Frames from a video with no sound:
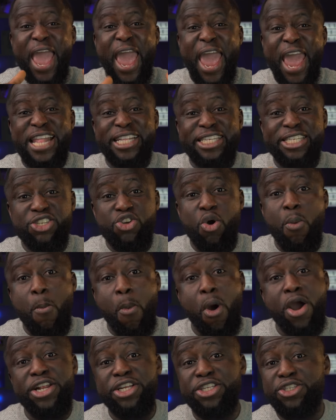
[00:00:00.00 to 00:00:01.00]
and some
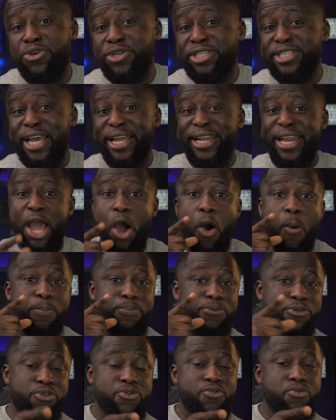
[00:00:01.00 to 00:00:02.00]
monitors can
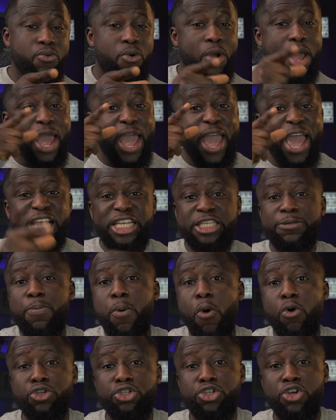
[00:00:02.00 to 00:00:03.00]
help you
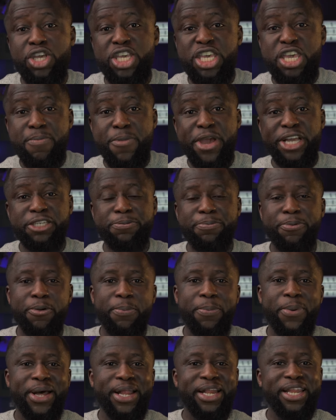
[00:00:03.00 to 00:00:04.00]
expose your image
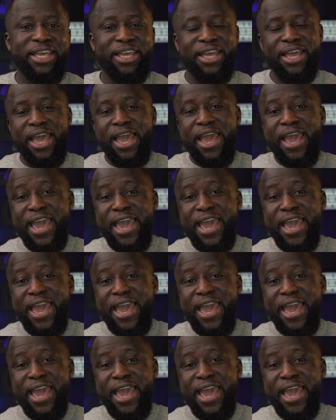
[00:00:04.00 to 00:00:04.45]
properly.